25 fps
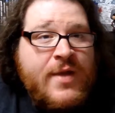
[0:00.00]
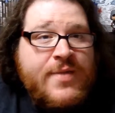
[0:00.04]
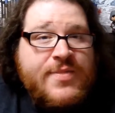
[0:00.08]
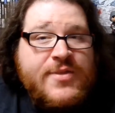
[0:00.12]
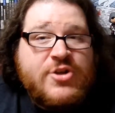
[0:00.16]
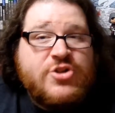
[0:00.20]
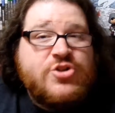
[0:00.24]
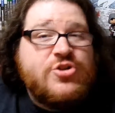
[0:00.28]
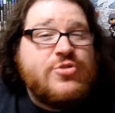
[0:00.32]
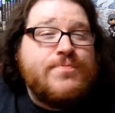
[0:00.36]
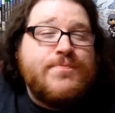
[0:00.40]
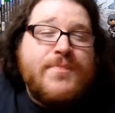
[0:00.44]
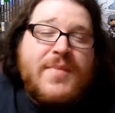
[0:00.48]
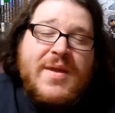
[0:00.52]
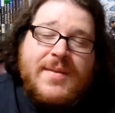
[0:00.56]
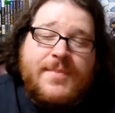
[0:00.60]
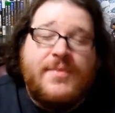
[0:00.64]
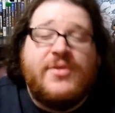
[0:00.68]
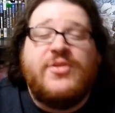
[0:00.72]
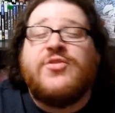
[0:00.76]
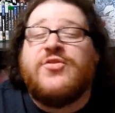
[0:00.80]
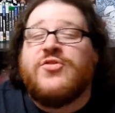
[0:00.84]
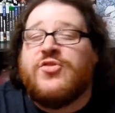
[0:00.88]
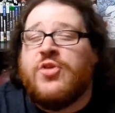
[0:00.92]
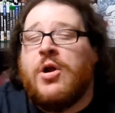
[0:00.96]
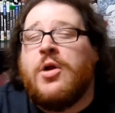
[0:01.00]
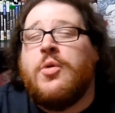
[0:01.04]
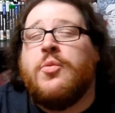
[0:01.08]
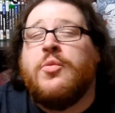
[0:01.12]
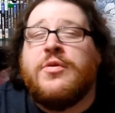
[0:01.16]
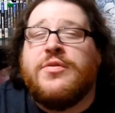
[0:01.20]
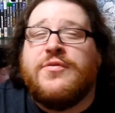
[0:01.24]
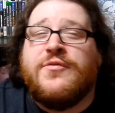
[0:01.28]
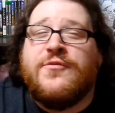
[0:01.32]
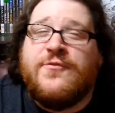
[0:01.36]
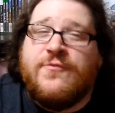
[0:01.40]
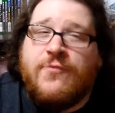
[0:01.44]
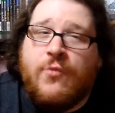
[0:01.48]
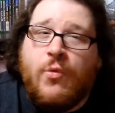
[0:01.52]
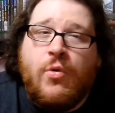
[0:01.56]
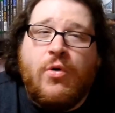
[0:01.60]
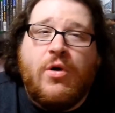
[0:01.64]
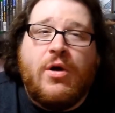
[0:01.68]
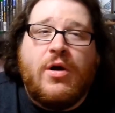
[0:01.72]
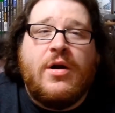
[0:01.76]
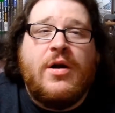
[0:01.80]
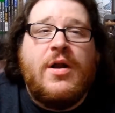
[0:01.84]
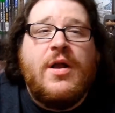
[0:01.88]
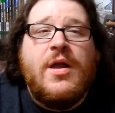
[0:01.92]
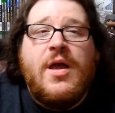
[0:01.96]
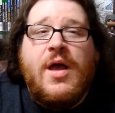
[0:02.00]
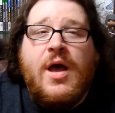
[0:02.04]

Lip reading: They should maybe start with 4.